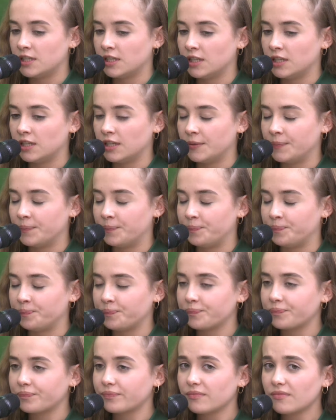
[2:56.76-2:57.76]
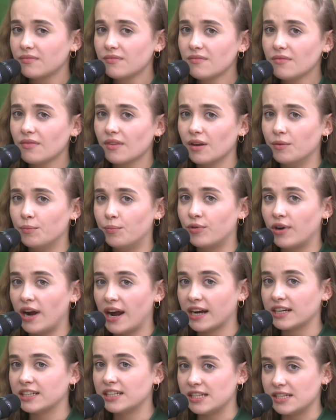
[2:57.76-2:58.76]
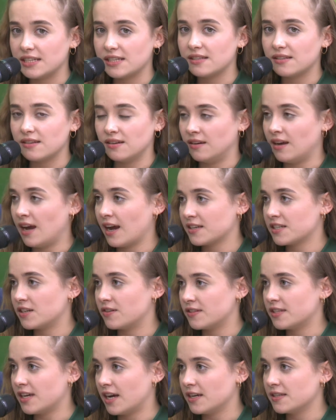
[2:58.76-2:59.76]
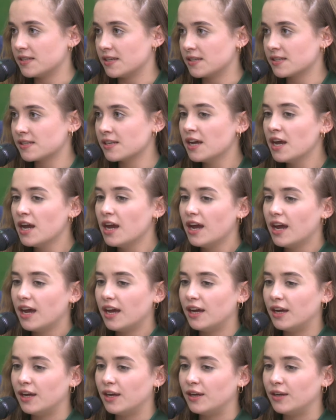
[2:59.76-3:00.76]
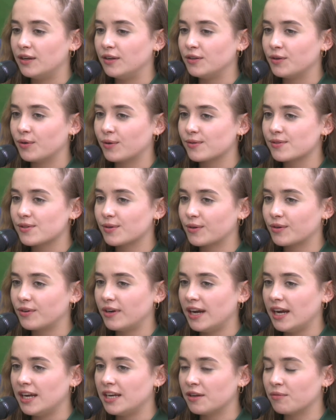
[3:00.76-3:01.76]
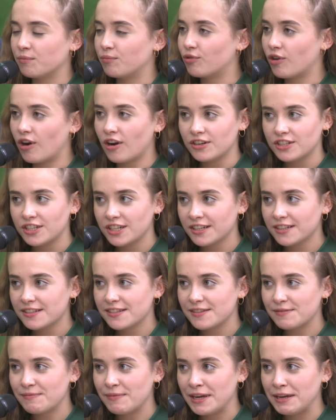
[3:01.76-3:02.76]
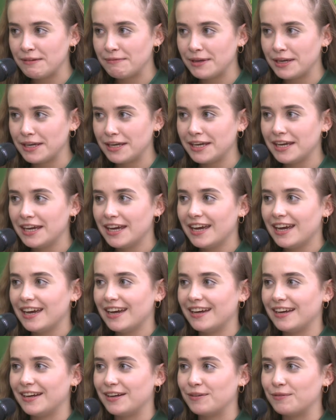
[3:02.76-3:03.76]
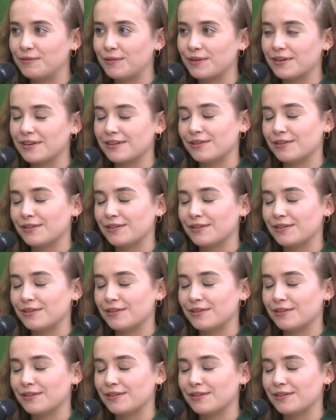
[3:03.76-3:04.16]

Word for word: um, practice uh, exercises uh, you're also creating projects maybe uh, what do